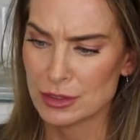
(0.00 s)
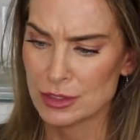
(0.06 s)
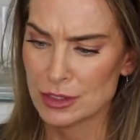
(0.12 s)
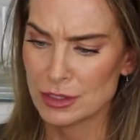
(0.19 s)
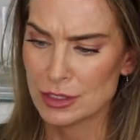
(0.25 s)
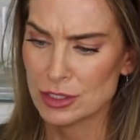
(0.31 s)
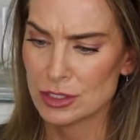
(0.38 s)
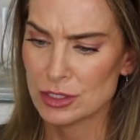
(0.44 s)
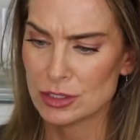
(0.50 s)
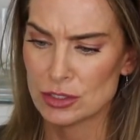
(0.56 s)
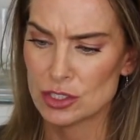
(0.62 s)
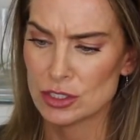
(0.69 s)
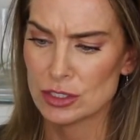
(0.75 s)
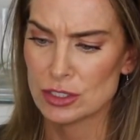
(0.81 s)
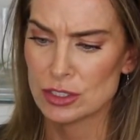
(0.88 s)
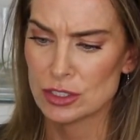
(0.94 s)
This is
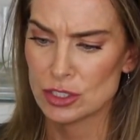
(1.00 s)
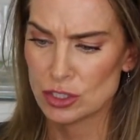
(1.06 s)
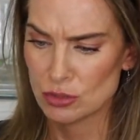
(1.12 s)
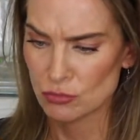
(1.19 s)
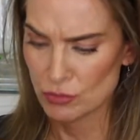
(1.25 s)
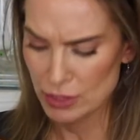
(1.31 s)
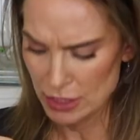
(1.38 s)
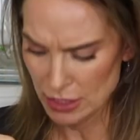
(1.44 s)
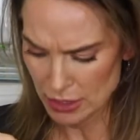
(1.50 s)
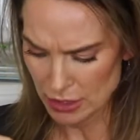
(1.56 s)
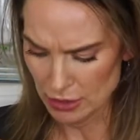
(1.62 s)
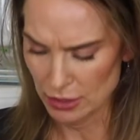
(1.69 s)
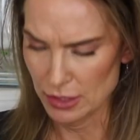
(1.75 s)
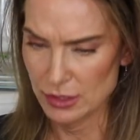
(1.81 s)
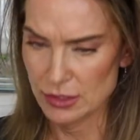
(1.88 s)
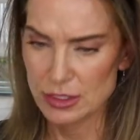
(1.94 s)
just
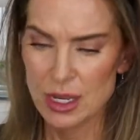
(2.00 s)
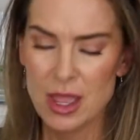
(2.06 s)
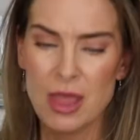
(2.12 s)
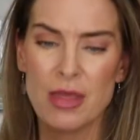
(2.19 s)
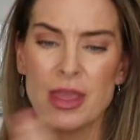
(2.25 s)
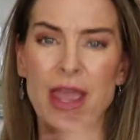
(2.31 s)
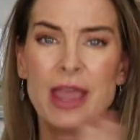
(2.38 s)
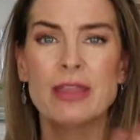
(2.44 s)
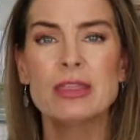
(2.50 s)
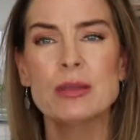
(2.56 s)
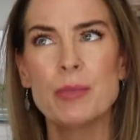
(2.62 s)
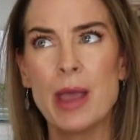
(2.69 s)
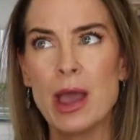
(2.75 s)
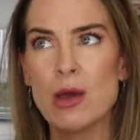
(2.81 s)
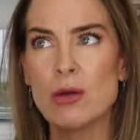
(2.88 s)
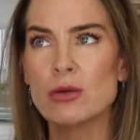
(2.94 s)
ridiculous. And the
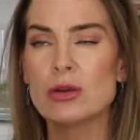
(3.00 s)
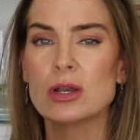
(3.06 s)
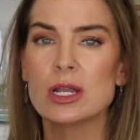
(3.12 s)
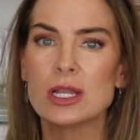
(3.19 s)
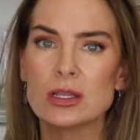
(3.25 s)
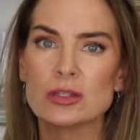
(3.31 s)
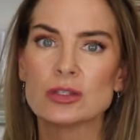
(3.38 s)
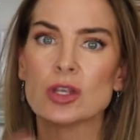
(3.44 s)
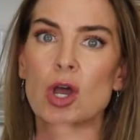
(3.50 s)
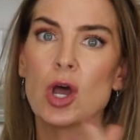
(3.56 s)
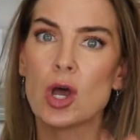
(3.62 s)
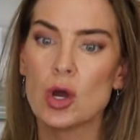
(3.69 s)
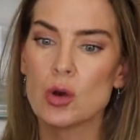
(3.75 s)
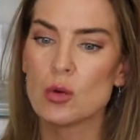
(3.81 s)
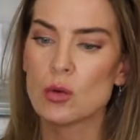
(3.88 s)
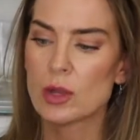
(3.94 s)
powder is
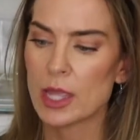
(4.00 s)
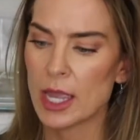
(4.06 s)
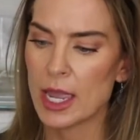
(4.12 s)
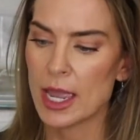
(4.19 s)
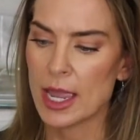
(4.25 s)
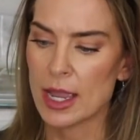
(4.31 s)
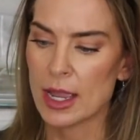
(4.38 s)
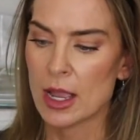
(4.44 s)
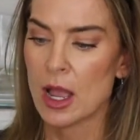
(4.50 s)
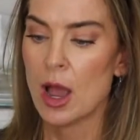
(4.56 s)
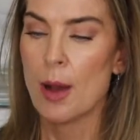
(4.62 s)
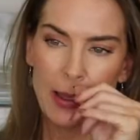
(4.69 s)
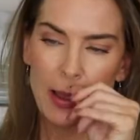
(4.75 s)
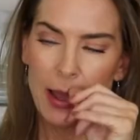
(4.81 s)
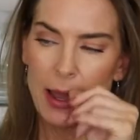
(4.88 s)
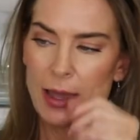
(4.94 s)
okay.
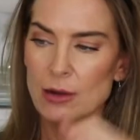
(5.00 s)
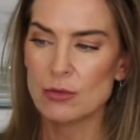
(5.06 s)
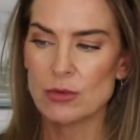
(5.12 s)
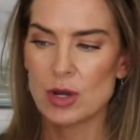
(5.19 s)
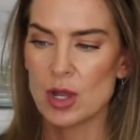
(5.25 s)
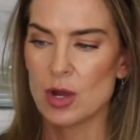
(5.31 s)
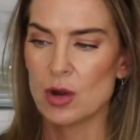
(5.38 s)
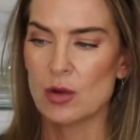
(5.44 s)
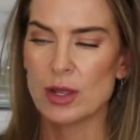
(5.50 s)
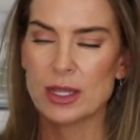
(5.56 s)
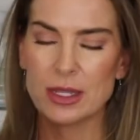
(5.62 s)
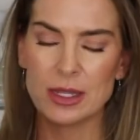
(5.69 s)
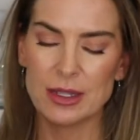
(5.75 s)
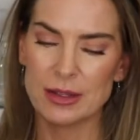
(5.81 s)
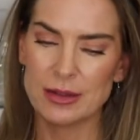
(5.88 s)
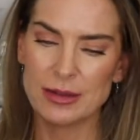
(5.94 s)
I don't know,
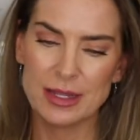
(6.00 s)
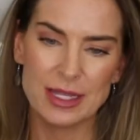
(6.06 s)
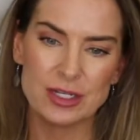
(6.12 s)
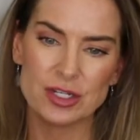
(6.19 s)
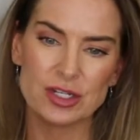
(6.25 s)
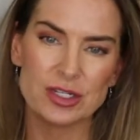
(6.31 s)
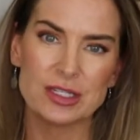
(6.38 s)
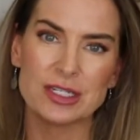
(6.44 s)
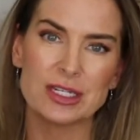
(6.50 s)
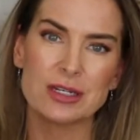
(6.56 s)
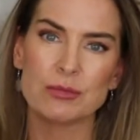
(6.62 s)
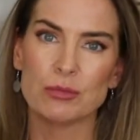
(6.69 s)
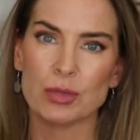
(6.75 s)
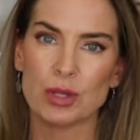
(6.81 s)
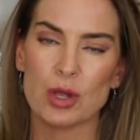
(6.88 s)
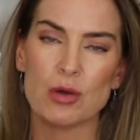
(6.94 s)
it just
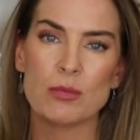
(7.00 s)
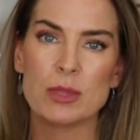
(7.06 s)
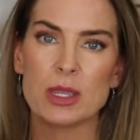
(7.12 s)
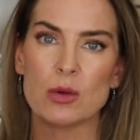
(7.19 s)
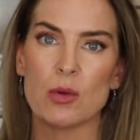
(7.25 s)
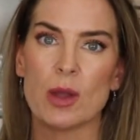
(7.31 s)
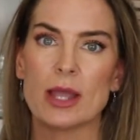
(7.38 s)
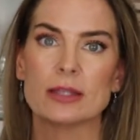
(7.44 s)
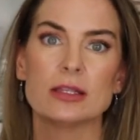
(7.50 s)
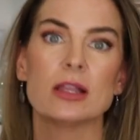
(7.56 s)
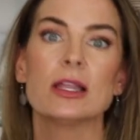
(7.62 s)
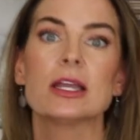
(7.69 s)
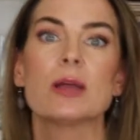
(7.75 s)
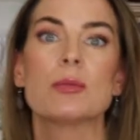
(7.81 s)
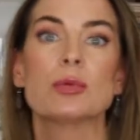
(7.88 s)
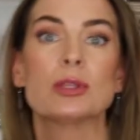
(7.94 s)
didn't blow me away. It's not
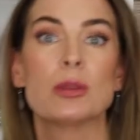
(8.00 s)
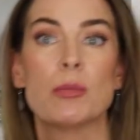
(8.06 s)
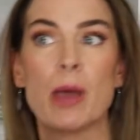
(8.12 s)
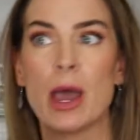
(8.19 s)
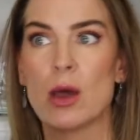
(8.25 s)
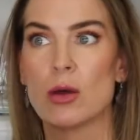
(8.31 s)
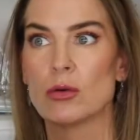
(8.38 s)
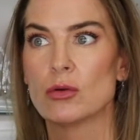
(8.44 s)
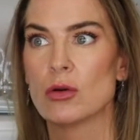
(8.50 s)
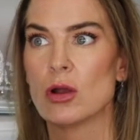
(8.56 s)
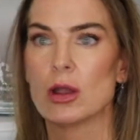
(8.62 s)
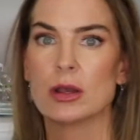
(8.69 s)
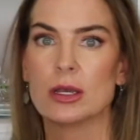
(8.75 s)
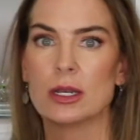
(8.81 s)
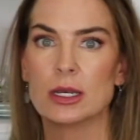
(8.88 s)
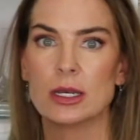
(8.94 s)
like I put the powder
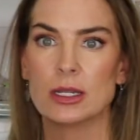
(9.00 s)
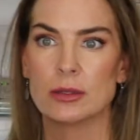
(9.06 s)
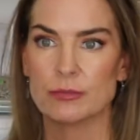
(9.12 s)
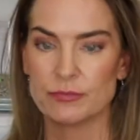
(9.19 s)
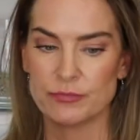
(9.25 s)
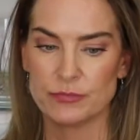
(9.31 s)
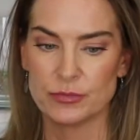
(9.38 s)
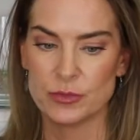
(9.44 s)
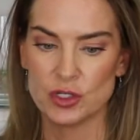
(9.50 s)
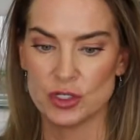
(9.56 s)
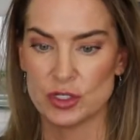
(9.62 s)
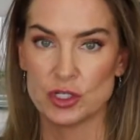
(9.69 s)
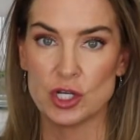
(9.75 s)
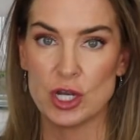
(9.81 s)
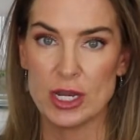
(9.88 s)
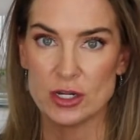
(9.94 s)
on and it
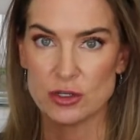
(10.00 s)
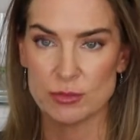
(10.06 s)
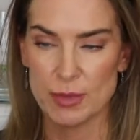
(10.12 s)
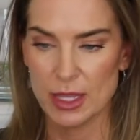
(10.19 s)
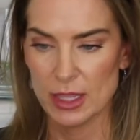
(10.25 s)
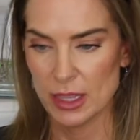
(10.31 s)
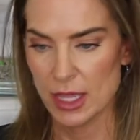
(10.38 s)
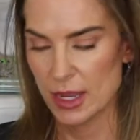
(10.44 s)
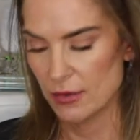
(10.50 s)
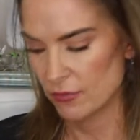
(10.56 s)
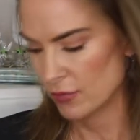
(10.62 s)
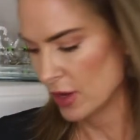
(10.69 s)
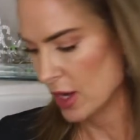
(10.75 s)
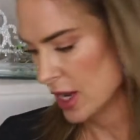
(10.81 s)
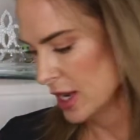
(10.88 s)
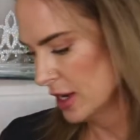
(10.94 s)
just changed my life.
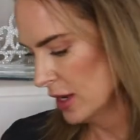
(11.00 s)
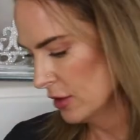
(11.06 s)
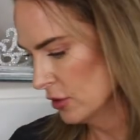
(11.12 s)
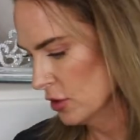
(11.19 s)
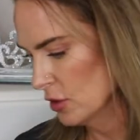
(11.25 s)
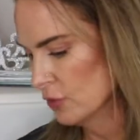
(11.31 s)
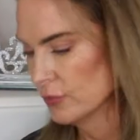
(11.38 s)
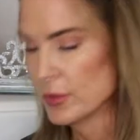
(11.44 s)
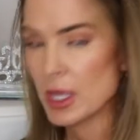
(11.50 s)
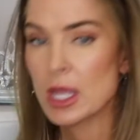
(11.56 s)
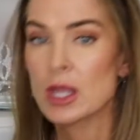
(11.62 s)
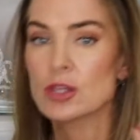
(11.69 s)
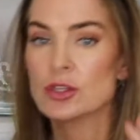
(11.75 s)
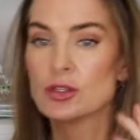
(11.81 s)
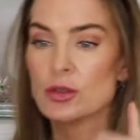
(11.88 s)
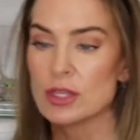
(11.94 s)
I don't know.
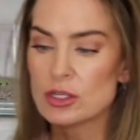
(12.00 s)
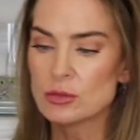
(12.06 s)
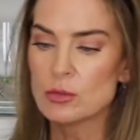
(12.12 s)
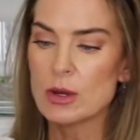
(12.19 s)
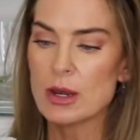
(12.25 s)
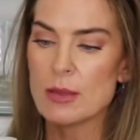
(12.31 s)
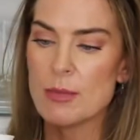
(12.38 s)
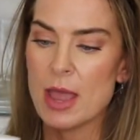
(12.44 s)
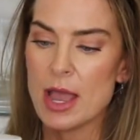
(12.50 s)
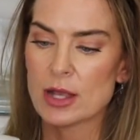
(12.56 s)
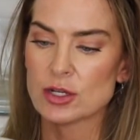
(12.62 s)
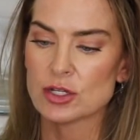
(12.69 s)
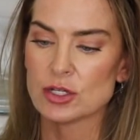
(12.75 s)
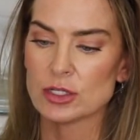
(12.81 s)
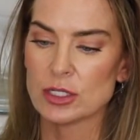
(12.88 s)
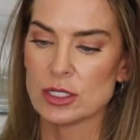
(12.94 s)
So this one I'm
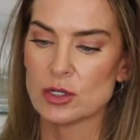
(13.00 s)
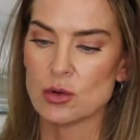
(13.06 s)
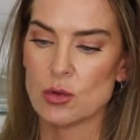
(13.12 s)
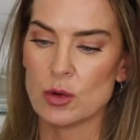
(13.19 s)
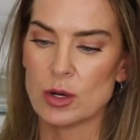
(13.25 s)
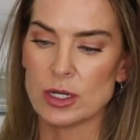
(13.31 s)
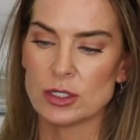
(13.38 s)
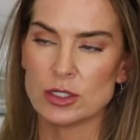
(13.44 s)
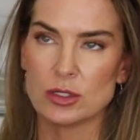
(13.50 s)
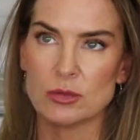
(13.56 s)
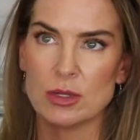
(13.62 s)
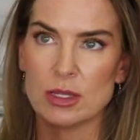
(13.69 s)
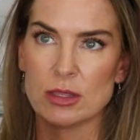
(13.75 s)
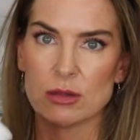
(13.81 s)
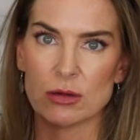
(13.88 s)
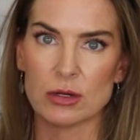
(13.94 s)
actually going to
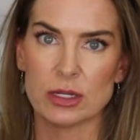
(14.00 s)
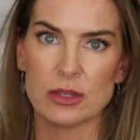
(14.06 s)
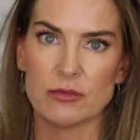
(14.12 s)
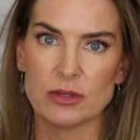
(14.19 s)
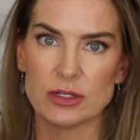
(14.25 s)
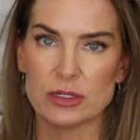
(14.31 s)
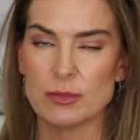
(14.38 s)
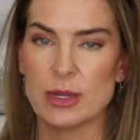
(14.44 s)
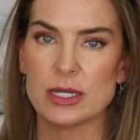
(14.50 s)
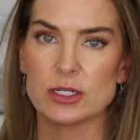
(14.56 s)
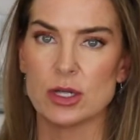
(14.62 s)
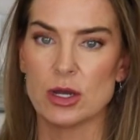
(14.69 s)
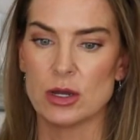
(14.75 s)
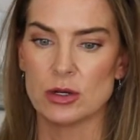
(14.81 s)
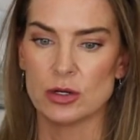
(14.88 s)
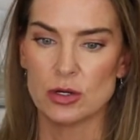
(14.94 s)
either give it to my
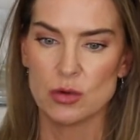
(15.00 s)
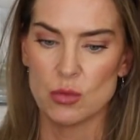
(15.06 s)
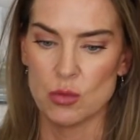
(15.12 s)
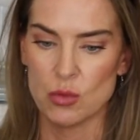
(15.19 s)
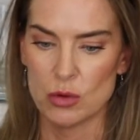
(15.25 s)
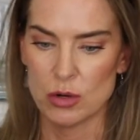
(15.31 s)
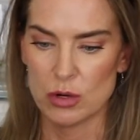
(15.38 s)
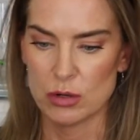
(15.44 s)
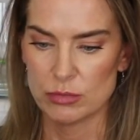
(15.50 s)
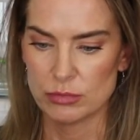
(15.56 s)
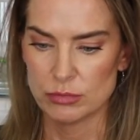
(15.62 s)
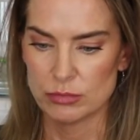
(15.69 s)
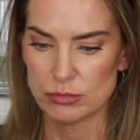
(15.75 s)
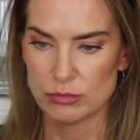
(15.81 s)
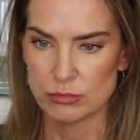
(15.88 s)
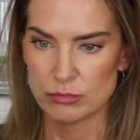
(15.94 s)
daughter or
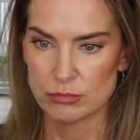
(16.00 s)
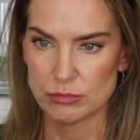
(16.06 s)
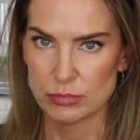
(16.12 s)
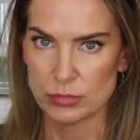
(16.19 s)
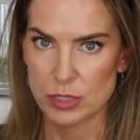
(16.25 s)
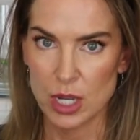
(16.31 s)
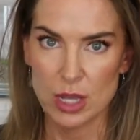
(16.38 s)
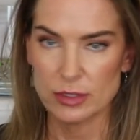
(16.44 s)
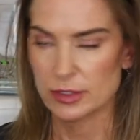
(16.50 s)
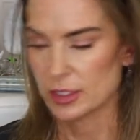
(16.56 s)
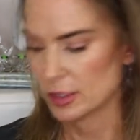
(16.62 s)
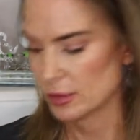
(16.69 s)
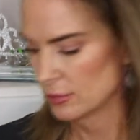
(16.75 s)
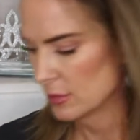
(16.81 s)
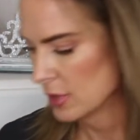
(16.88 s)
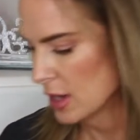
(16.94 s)
toss it.
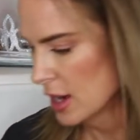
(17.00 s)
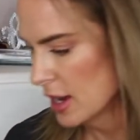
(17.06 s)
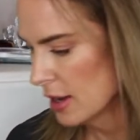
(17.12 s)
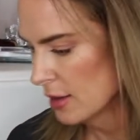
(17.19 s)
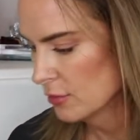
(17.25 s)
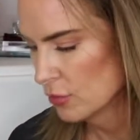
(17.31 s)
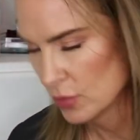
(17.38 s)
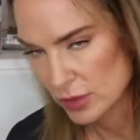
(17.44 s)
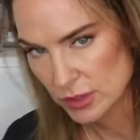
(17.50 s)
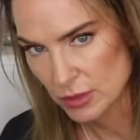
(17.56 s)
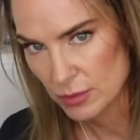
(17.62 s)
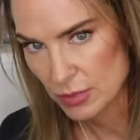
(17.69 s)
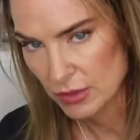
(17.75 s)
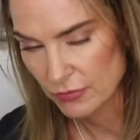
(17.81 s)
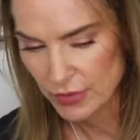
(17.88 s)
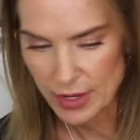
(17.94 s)
I wasn't a
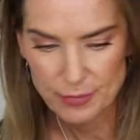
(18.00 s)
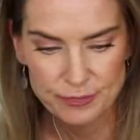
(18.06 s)
big fan.